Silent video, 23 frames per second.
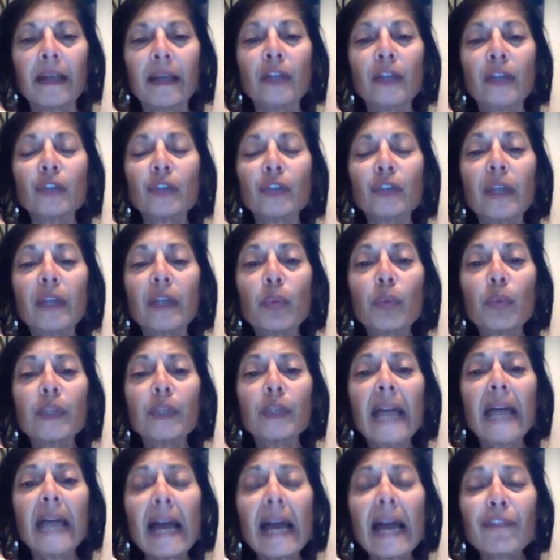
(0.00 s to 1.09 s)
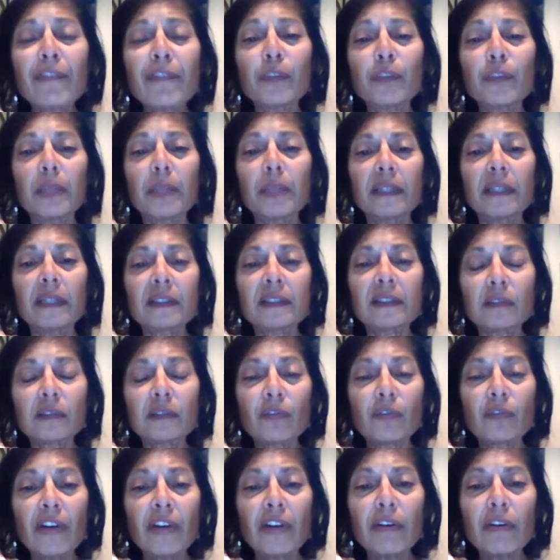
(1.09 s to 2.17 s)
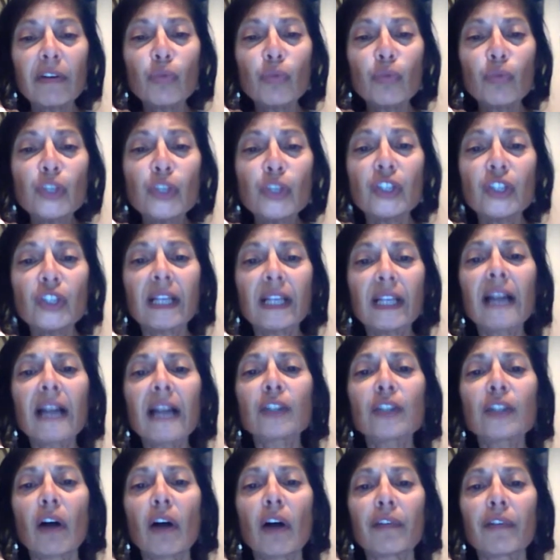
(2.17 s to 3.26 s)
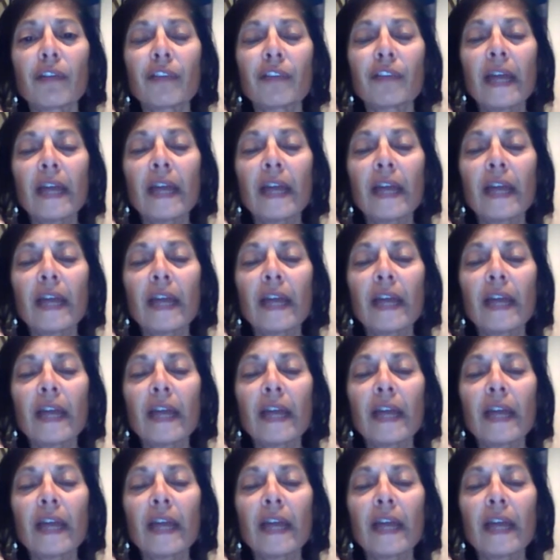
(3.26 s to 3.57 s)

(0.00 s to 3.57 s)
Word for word: So there wouldn't have to be this very rigid cutoff